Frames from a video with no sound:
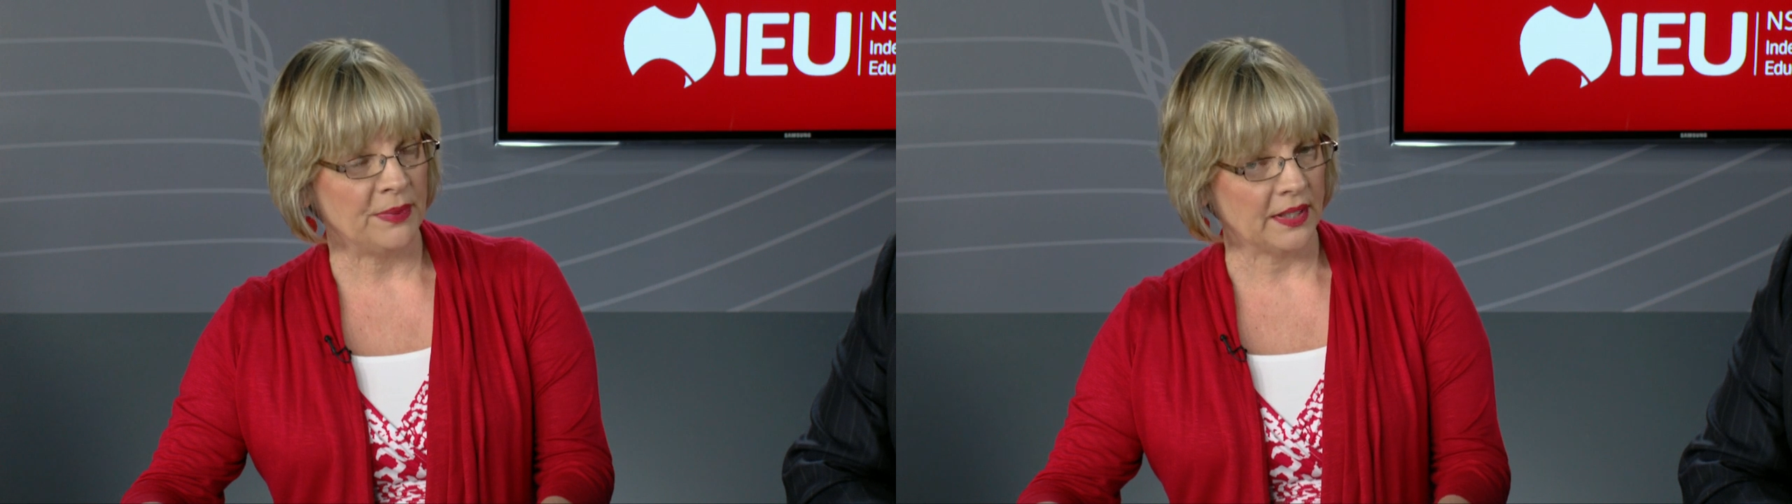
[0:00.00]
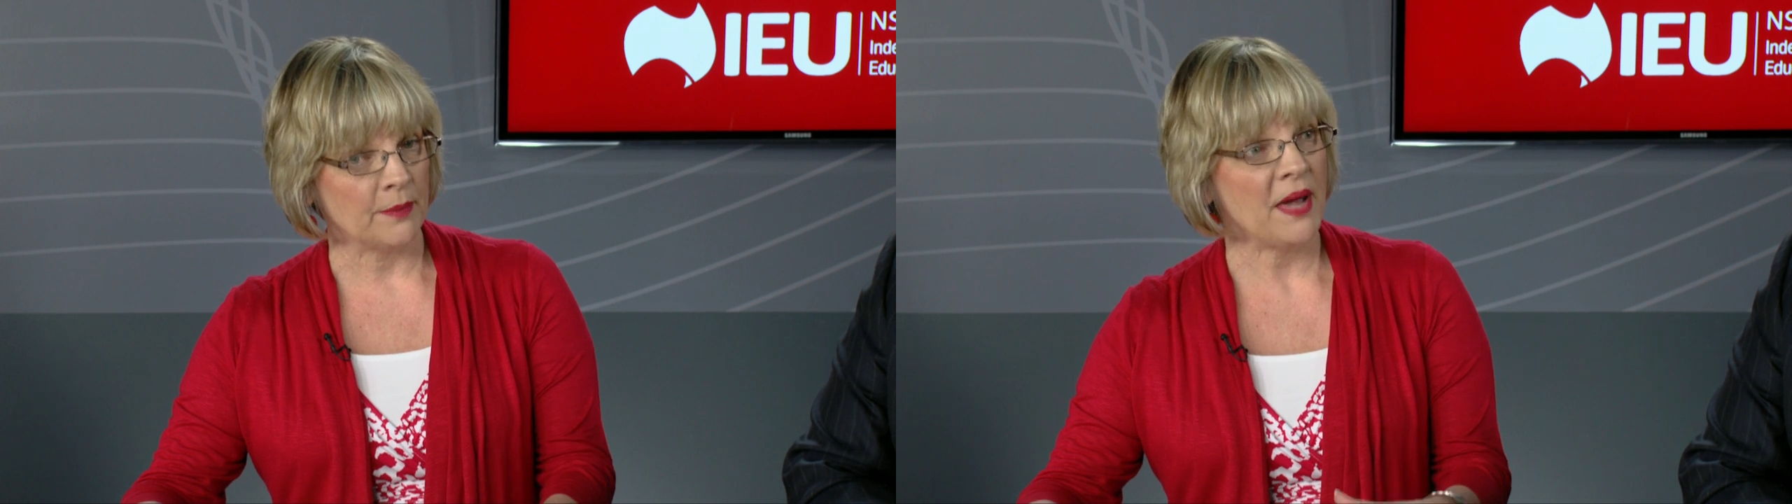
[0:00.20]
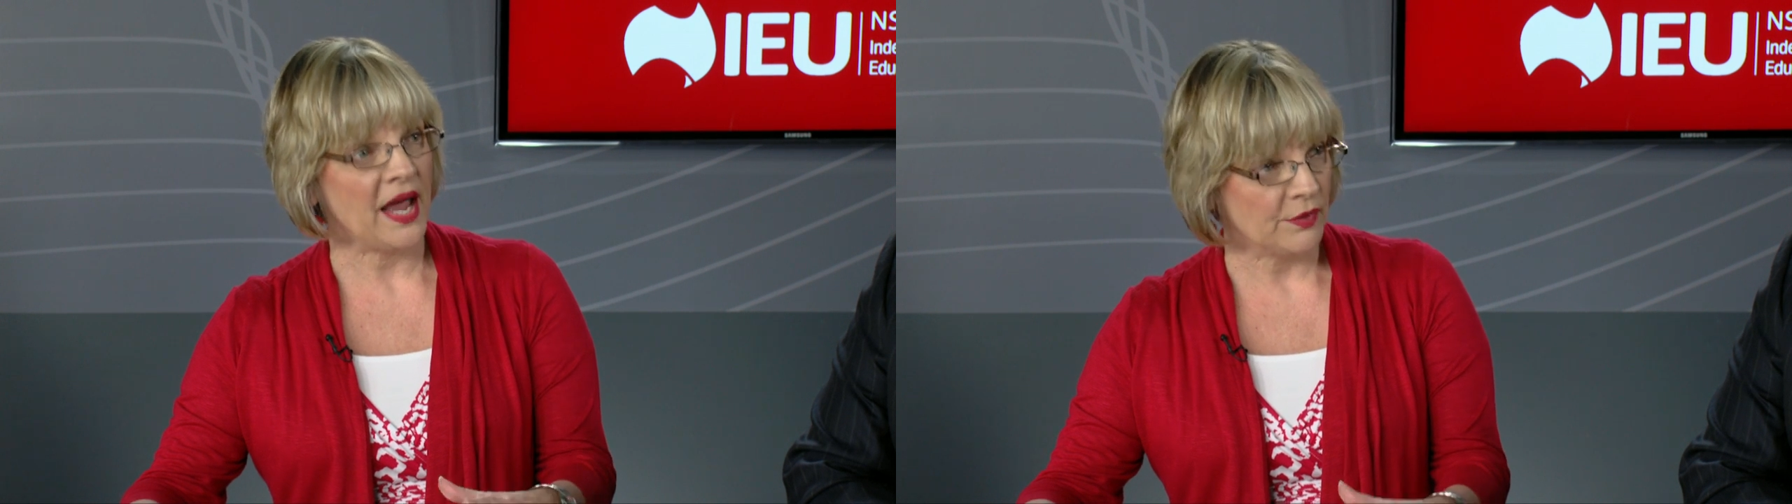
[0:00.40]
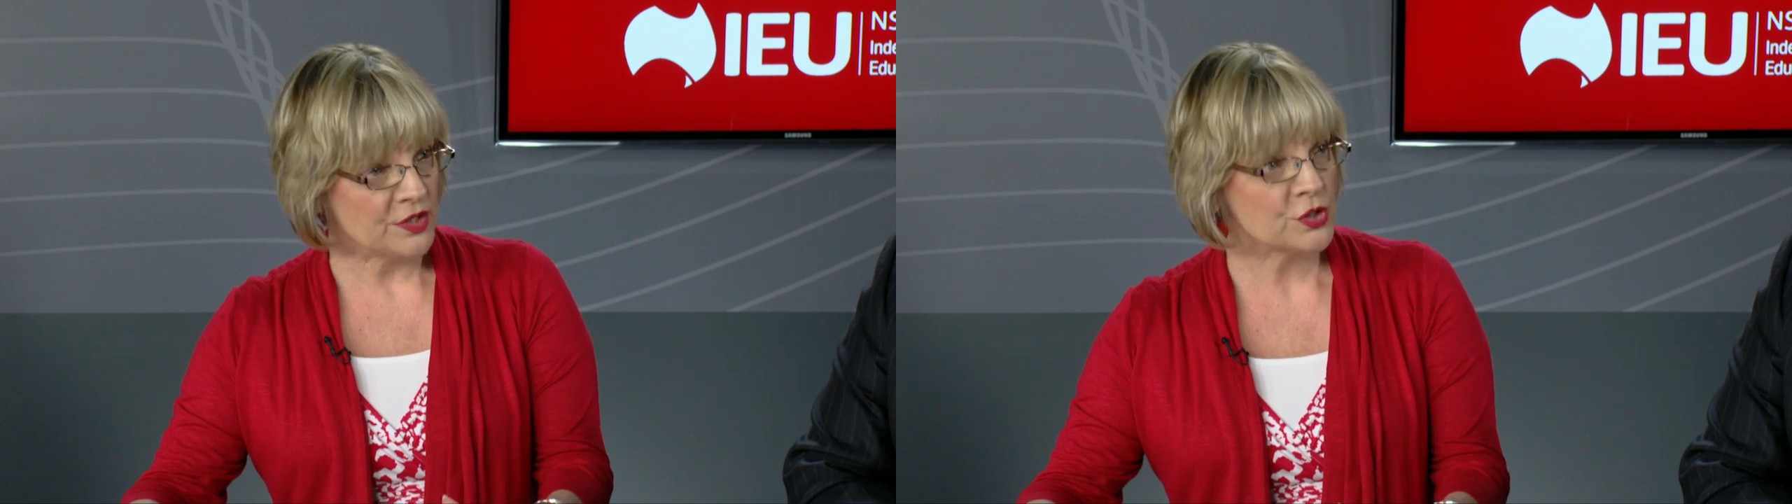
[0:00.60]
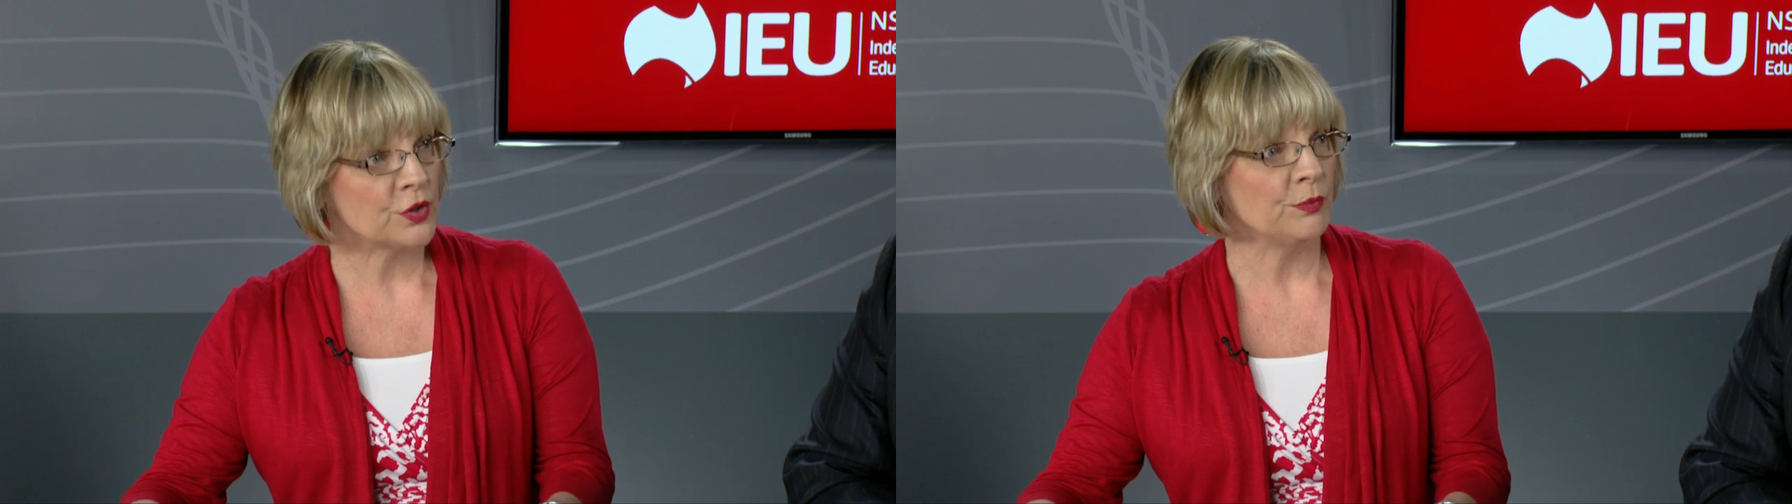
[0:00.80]
bigger
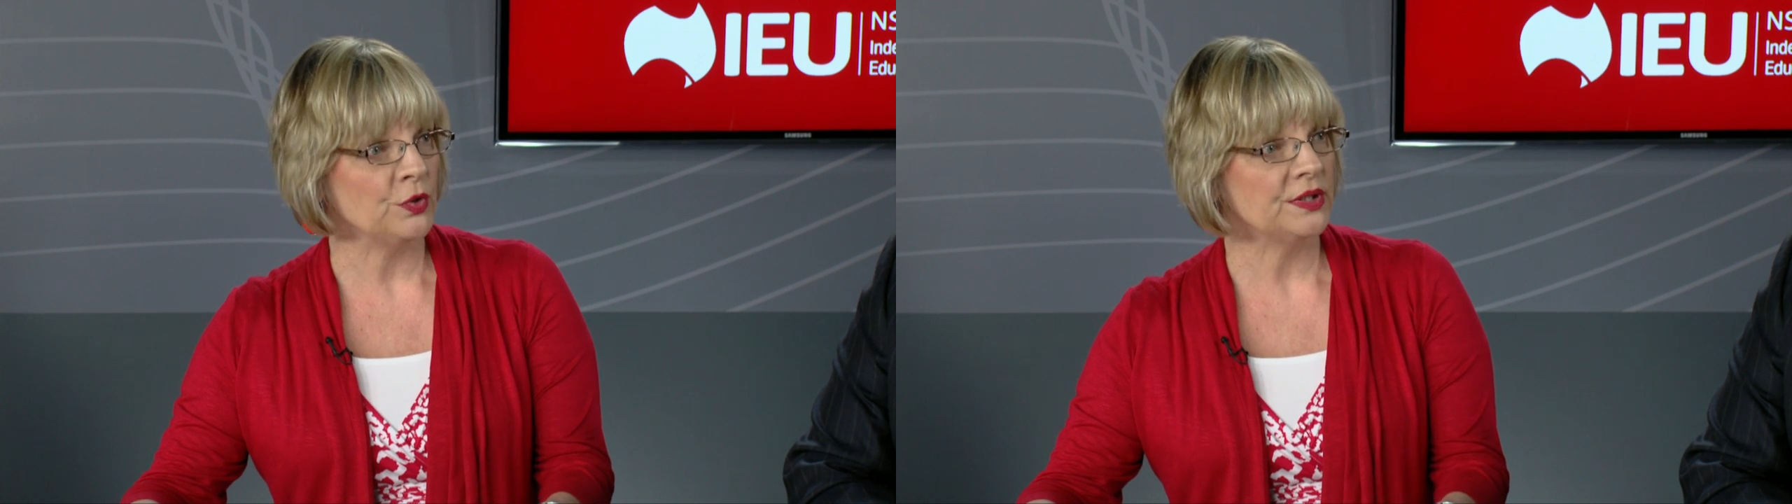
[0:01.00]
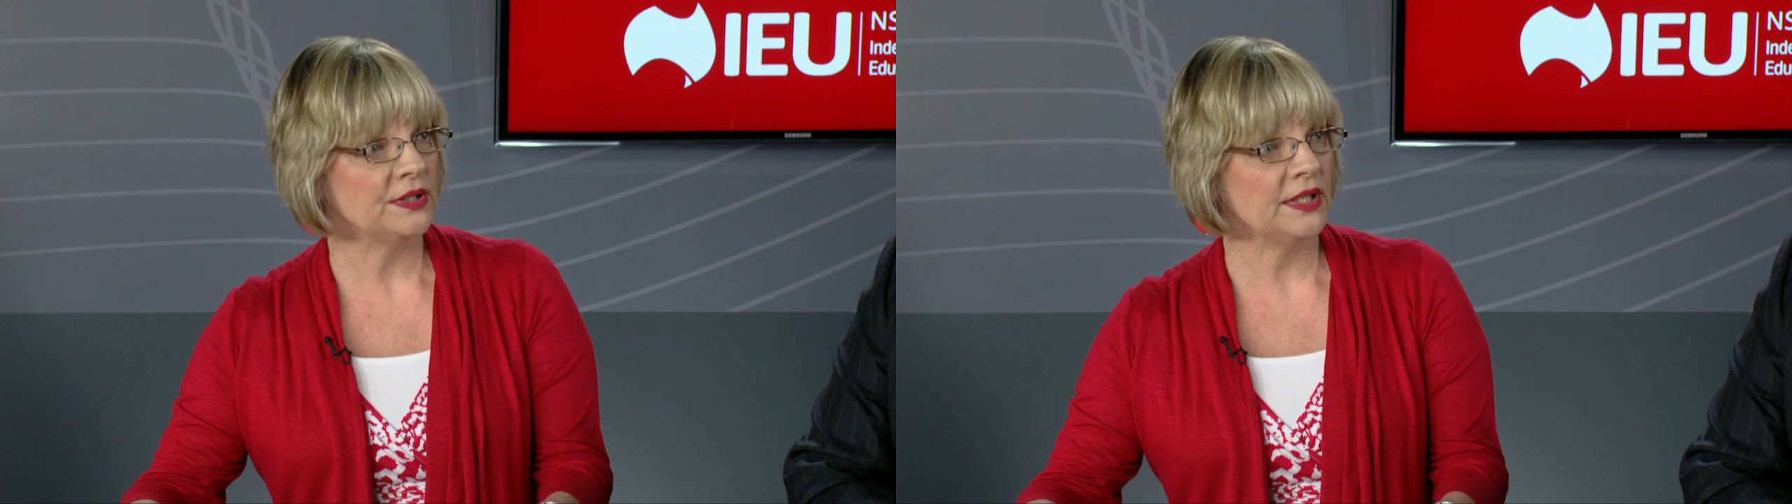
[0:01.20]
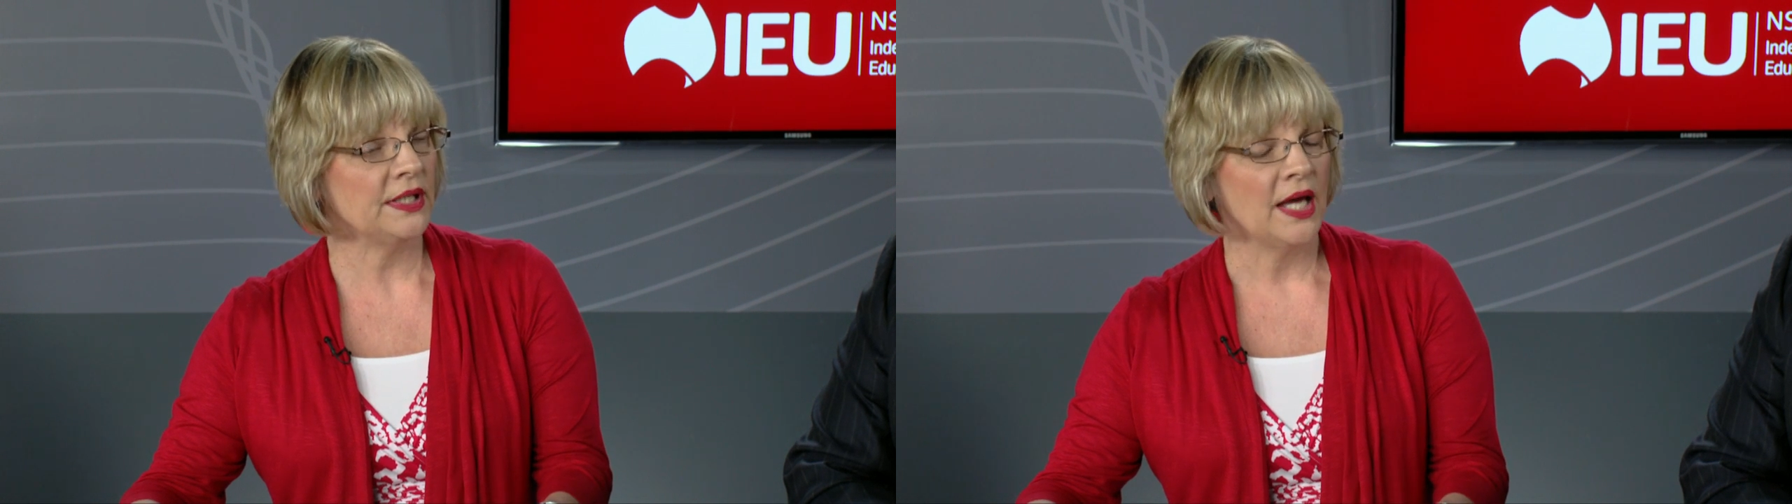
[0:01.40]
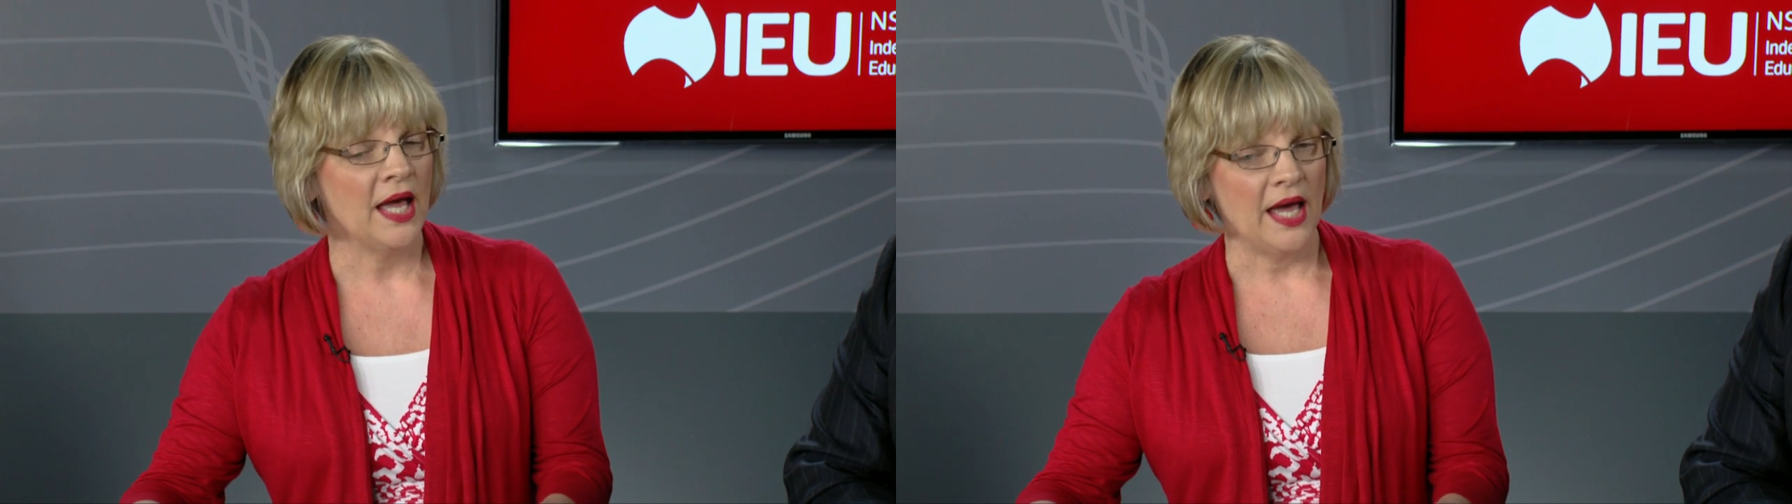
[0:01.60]
parish community,